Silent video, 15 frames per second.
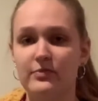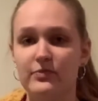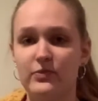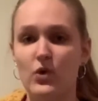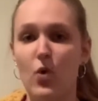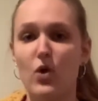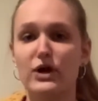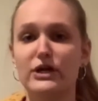
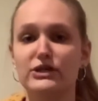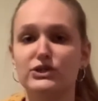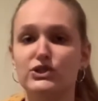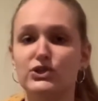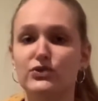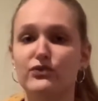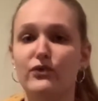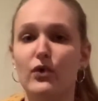corners
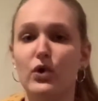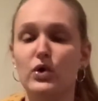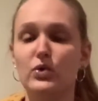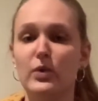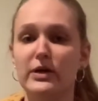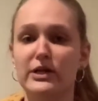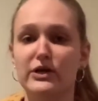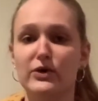do fold
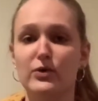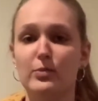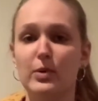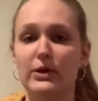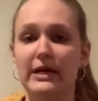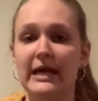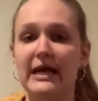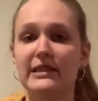when you
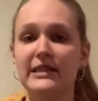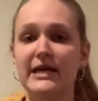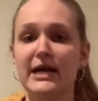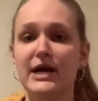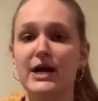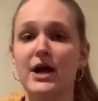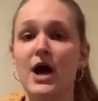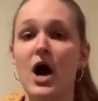put it in
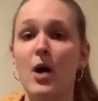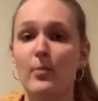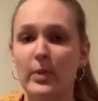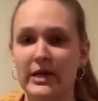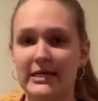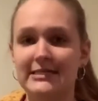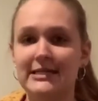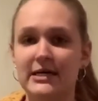there, but
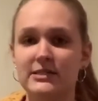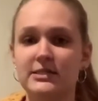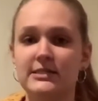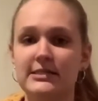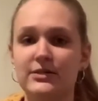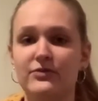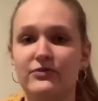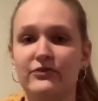it does
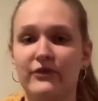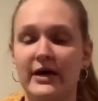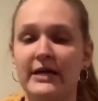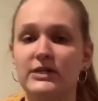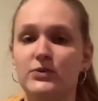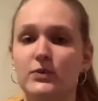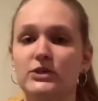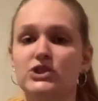still
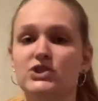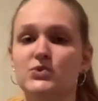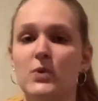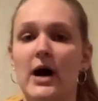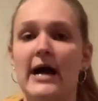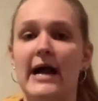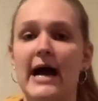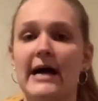fit, which is
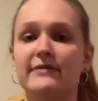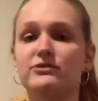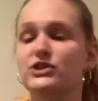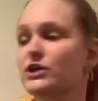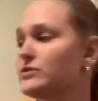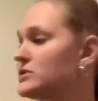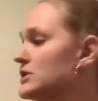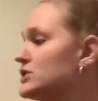why I've
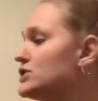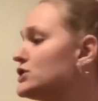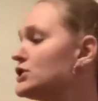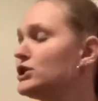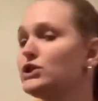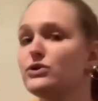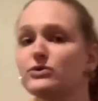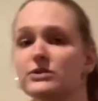chosen to
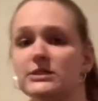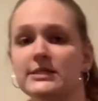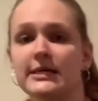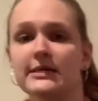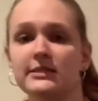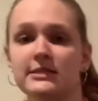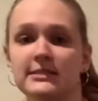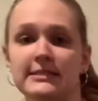use
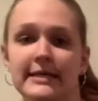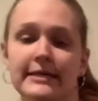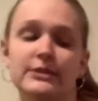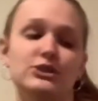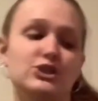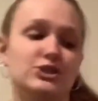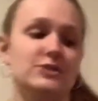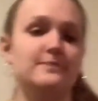this dish.